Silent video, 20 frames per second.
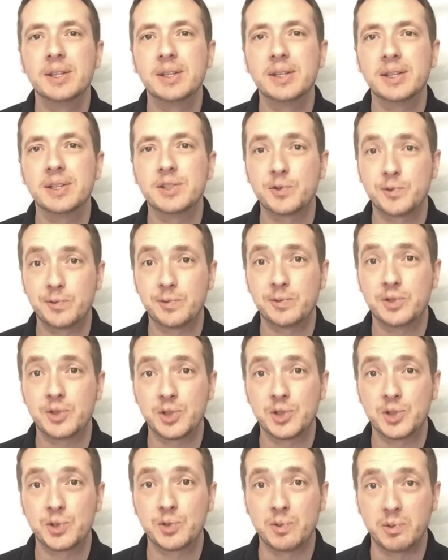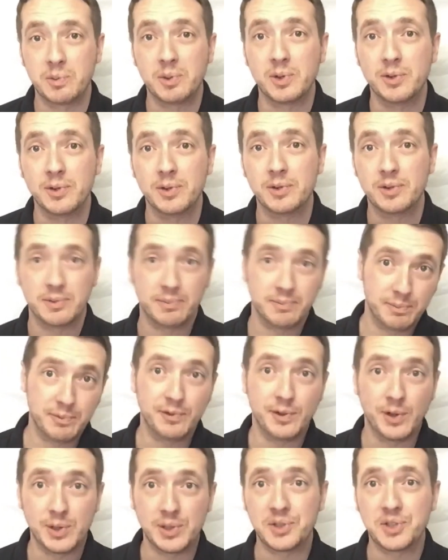is just removed,
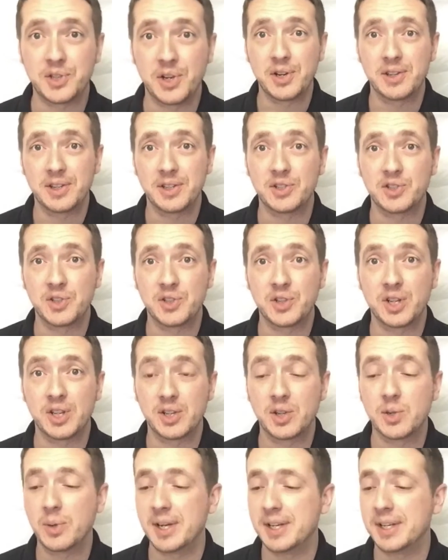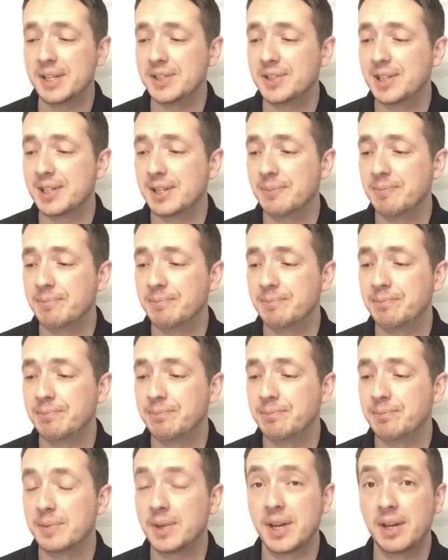falls of the stock quite easily.
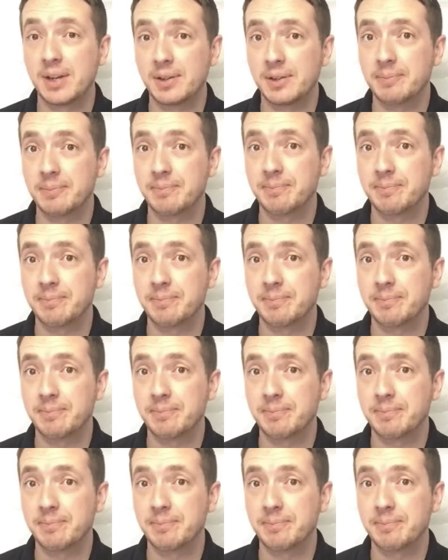Now